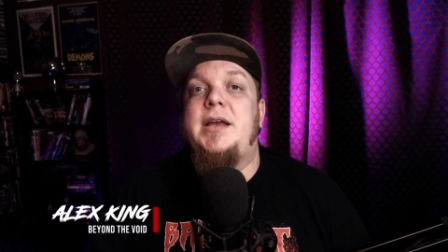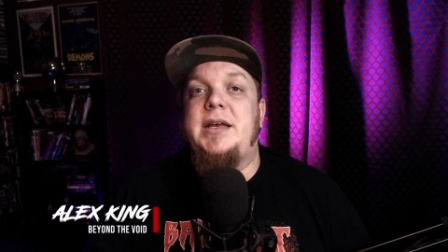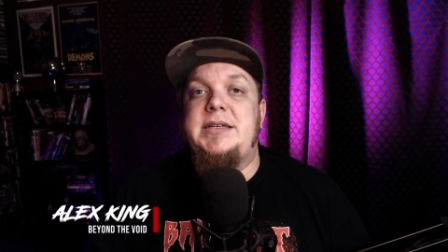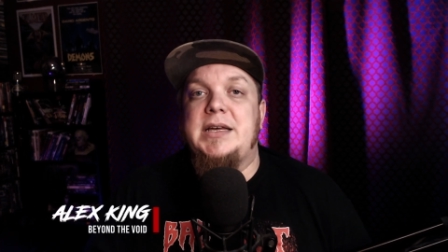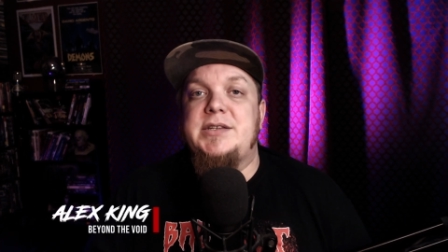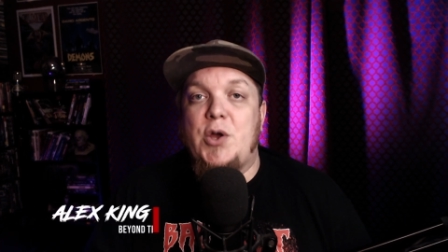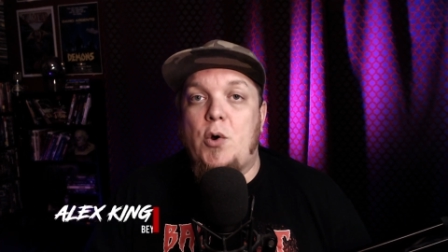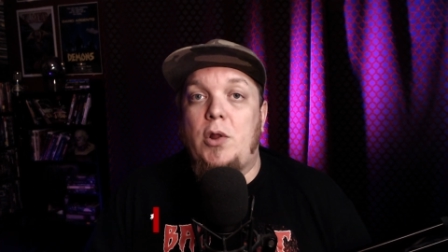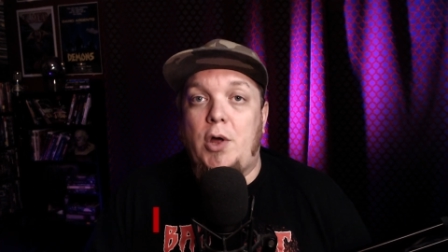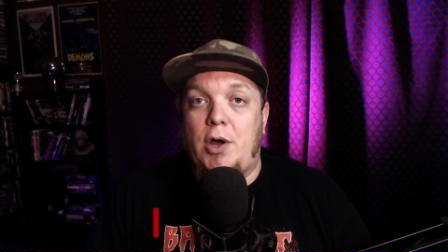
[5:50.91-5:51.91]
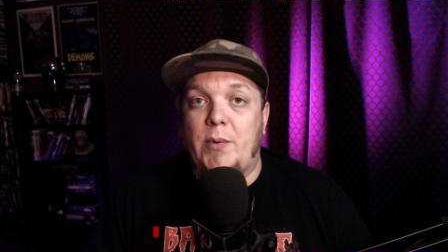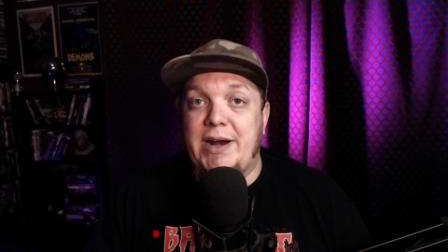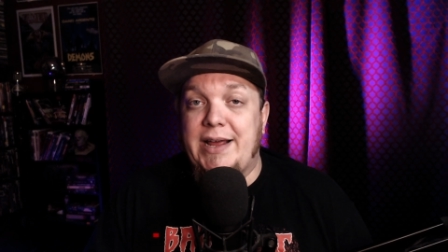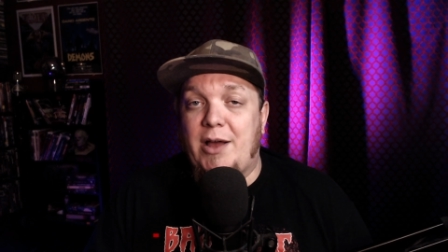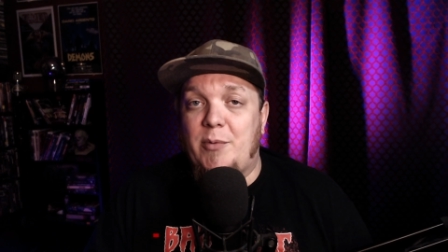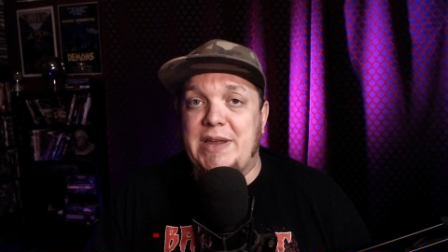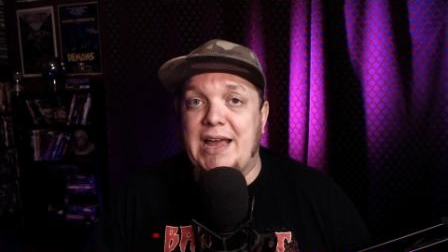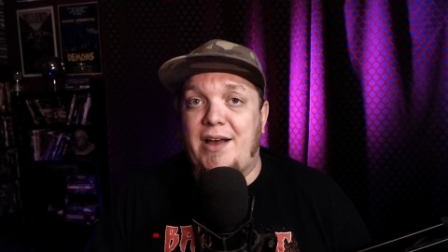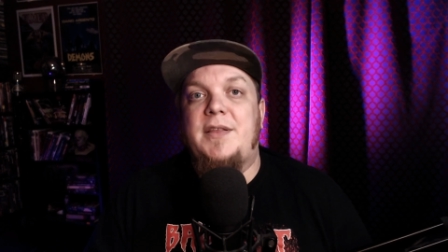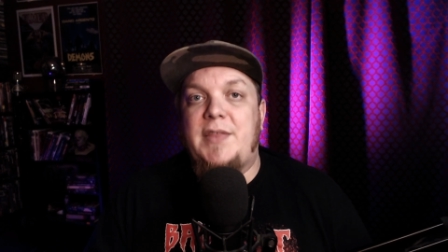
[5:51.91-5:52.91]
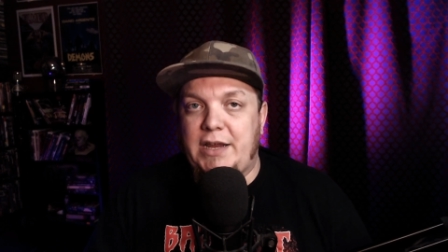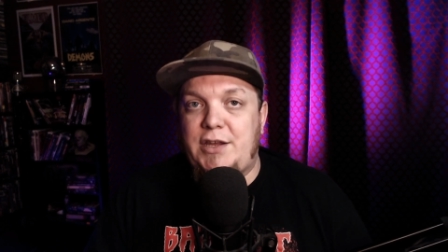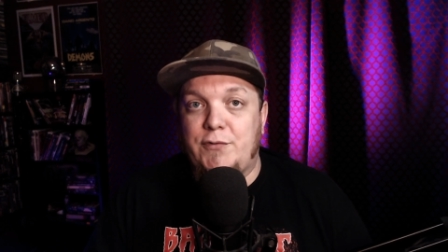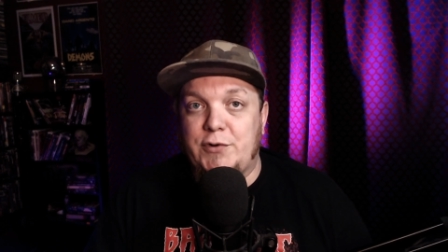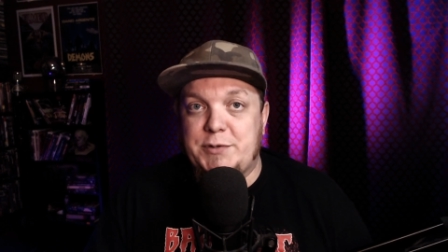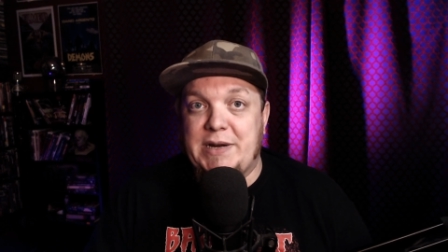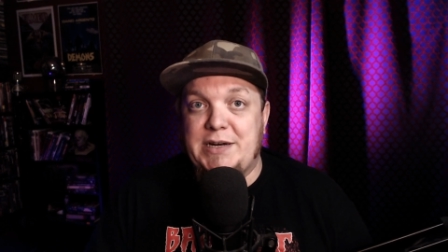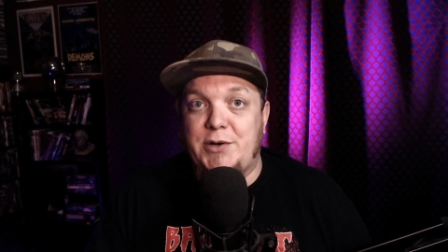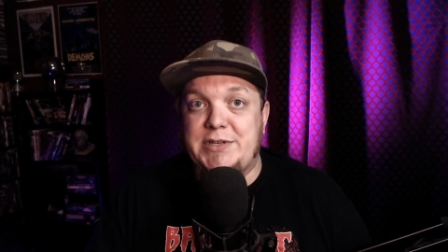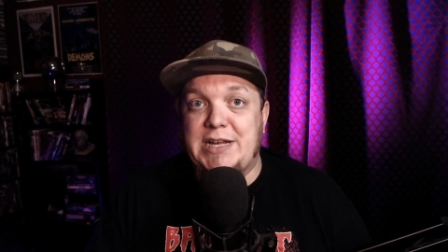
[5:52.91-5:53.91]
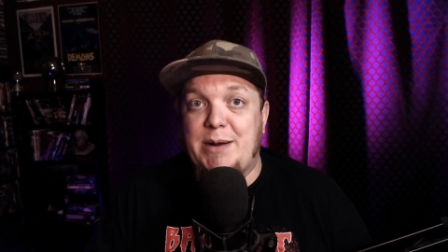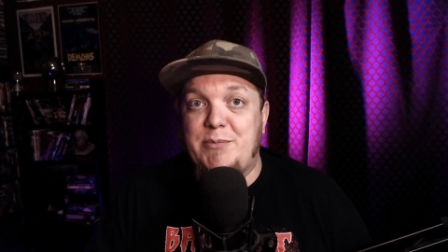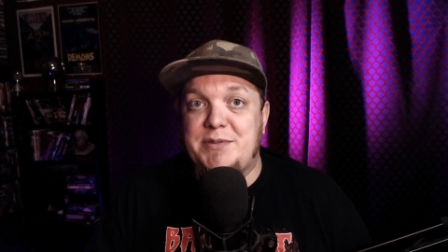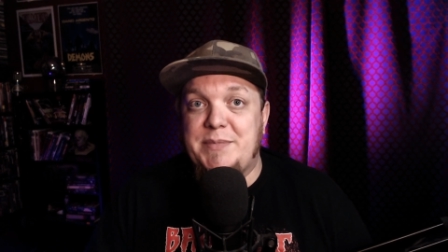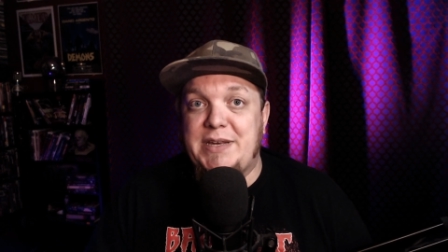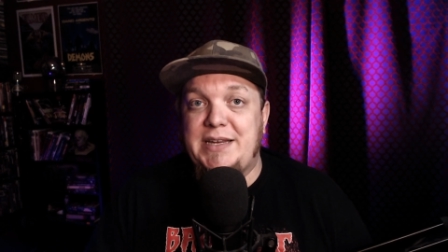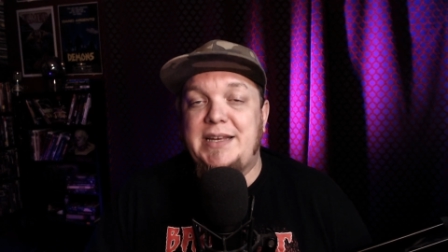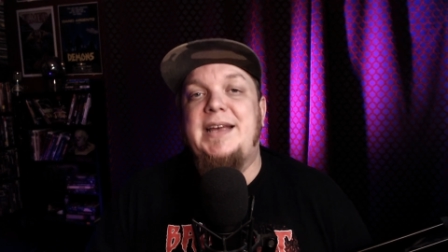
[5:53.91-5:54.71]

It does go a long way to help me out. Thank you for spending your time with me.